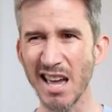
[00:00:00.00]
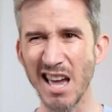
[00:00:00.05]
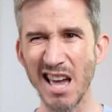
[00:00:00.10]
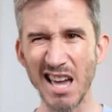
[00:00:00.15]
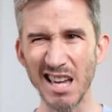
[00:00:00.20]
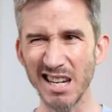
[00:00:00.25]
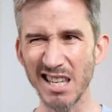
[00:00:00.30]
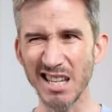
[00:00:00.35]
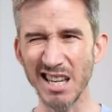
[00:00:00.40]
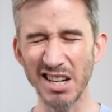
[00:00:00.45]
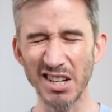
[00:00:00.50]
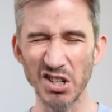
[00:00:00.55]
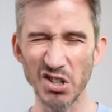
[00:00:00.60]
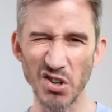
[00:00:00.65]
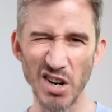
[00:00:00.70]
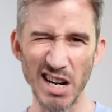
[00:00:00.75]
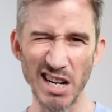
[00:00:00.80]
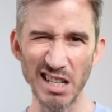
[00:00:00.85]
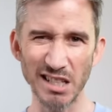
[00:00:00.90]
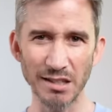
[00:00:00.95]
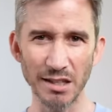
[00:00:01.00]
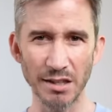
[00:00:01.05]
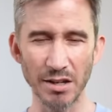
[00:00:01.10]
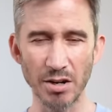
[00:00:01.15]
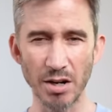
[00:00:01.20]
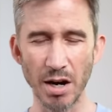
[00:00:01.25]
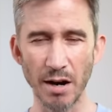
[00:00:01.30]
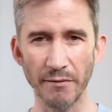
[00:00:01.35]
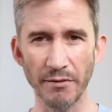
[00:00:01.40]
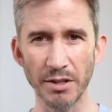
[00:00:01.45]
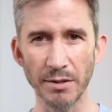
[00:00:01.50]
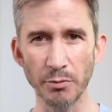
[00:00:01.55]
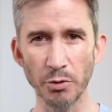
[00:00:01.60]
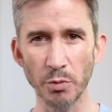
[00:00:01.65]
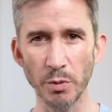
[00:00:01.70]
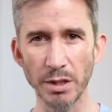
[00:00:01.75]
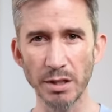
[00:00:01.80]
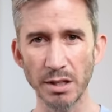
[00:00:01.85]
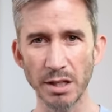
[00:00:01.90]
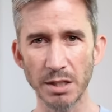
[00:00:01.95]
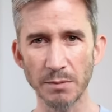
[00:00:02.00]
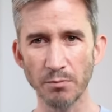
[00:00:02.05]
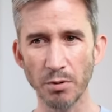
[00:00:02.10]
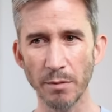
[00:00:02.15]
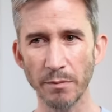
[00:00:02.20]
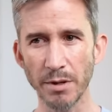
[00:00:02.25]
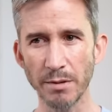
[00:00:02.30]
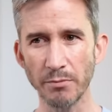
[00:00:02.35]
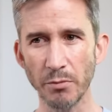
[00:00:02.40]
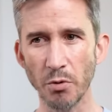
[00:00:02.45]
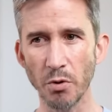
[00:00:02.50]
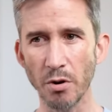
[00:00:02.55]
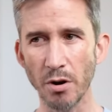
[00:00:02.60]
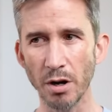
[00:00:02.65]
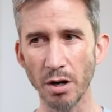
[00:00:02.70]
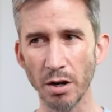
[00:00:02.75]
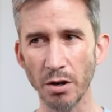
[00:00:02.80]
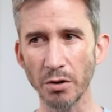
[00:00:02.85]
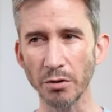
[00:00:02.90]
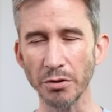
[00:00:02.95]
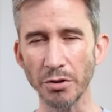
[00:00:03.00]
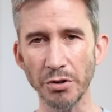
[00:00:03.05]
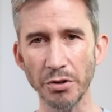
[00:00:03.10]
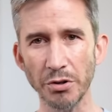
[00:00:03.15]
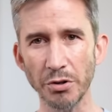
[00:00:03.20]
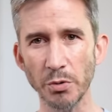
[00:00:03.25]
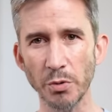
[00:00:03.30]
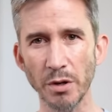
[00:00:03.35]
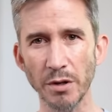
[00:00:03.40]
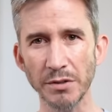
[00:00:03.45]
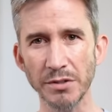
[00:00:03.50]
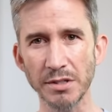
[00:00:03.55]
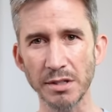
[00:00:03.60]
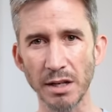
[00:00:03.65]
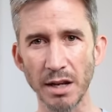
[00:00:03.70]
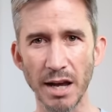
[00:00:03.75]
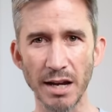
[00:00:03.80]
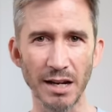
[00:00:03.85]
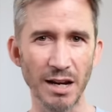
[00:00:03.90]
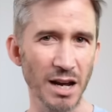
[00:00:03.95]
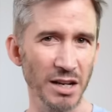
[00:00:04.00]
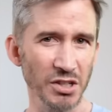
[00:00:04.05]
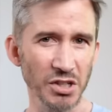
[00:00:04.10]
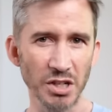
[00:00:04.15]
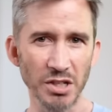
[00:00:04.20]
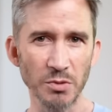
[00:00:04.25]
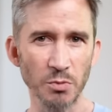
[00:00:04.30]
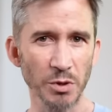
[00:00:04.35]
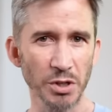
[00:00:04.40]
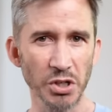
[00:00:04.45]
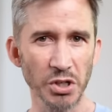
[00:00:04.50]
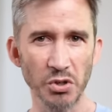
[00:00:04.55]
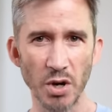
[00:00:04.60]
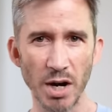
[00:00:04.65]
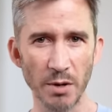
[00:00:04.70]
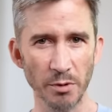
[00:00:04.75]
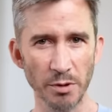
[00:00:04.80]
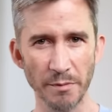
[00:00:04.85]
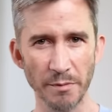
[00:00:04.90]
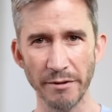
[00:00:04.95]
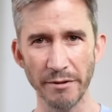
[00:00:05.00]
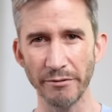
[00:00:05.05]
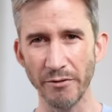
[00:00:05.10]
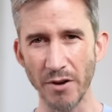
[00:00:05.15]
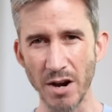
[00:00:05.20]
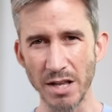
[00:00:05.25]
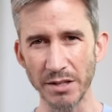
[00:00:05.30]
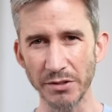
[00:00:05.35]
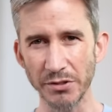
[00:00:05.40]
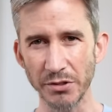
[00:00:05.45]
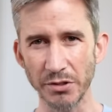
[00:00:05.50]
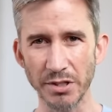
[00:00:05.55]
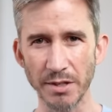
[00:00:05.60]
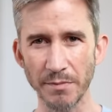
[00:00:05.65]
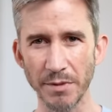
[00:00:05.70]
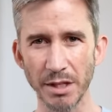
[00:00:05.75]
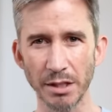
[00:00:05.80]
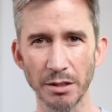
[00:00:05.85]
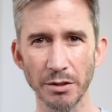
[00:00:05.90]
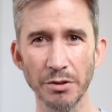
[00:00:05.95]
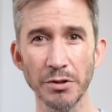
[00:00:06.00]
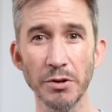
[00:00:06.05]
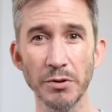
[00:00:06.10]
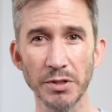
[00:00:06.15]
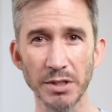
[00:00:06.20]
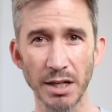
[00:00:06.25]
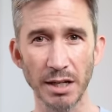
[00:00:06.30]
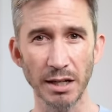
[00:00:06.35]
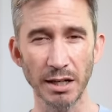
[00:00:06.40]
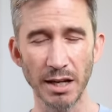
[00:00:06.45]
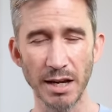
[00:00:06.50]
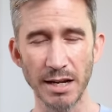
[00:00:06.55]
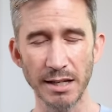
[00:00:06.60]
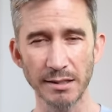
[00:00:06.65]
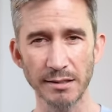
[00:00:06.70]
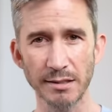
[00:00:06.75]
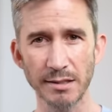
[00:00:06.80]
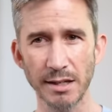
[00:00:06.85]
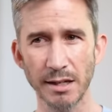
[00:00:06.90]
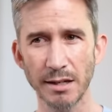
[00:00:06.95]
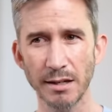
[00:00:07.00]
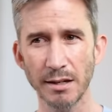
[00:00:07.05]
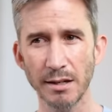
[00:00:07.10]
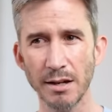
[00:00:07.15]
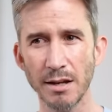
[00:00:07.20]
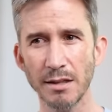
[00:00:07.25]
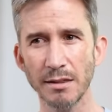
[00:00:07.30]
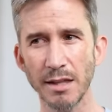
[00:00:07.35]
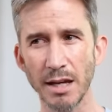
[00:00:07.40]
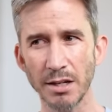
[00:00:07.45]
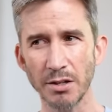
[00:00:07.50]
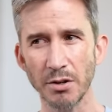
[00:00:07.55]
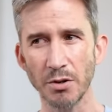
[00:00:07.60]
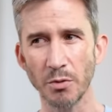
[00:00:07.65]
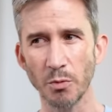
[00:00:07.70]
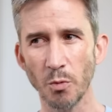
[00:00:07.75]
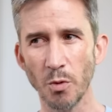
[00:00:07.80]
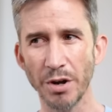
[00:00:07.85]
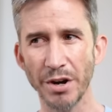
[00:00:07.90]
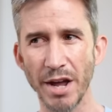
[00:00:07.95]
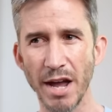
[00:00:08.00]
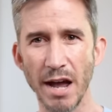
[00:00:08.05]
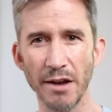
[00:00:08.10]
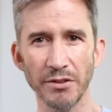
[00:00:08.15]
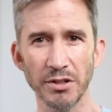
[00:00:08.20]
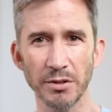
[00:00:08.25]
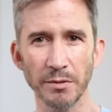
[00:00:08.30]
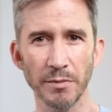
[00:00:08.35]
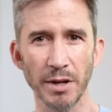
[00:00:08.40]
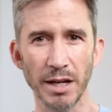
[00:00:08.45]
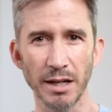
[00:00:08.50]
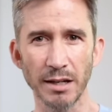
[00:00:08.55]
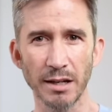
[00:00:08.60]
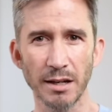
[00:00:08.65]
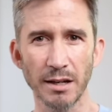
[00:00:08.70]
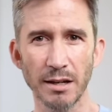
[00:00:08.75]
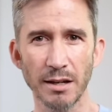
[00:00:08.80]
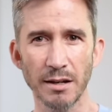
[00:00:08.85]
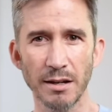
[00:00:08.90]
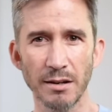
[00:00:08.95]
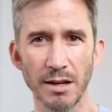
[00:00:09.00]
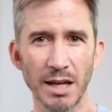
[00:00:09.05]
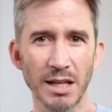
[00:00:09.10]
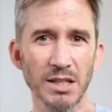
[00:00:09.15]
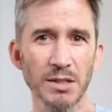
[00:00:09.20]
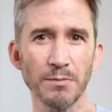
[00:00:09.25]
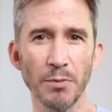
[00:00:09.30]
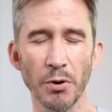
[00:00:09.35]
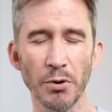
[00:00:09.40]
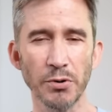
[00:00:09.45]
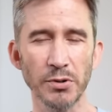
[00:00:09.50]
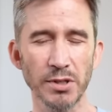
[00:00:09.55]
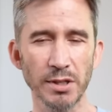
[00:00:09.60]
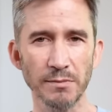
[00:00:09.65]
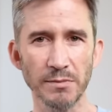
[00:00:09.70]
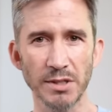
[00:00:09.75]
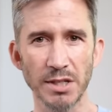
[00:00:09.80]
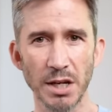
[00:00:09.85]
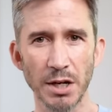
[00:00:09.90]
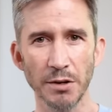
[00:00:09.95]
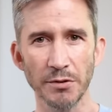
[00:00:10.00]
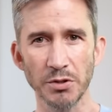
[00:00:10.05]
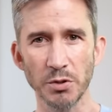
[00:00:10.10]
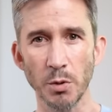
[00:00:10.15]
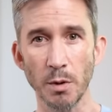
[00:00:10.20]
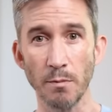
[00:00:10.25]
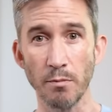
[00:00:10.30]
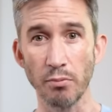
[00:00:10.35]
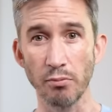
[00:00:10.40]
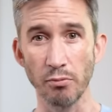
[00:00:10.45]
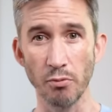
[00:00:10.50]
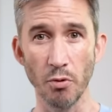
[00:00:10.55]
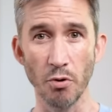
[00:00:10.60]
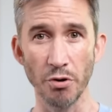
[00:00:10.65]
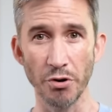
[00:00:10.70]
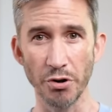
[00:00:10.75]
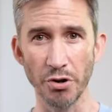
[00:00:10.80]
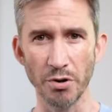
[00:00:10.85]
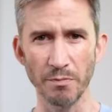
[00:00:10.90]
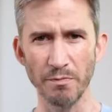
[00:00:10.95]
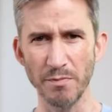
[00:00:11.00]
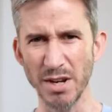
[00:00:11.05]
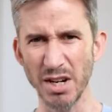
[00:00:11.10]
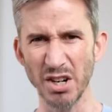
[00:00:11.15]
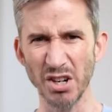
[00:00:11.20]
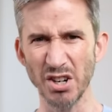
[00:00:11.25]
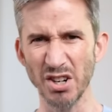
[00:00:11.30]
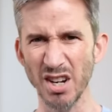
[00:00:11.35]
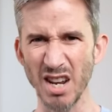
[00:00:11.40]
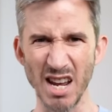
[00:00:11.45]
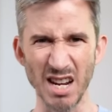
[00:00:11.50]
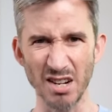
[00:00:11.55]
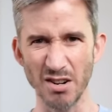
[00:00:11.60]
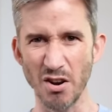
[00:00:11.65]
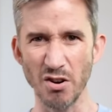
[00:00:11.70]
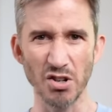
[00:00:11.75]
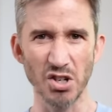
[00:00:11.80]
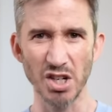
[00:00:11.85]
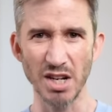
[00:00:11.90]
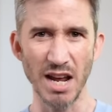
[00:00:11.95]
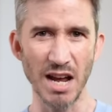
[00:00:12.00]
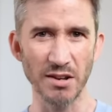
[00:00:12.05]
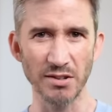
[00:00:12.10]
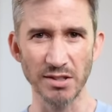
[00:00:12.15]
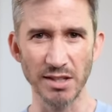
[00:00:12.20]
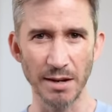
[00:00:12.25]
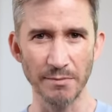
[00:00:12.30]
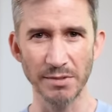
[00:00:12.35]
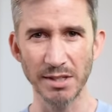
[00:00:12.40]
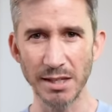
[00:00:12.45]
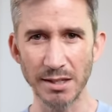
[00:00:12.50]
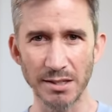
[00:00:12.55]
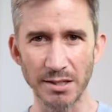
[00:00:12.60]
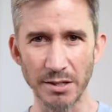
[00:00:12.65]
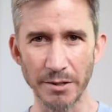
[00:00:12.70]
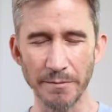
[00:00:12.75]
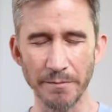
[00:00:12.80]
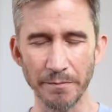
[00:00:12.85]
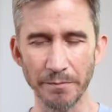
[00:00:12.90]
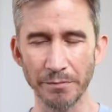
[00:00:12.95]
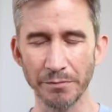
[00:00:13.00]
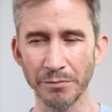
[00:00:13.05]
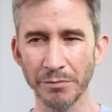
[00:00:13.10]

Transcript: Yep. Any kind of trading that they're comfortable with is probably more along the nuanced, like, I just want to trade with my friends or something along those kind of lines. They don't want to have to, like, expose themselves to a broader, bigger, like, auction house type system.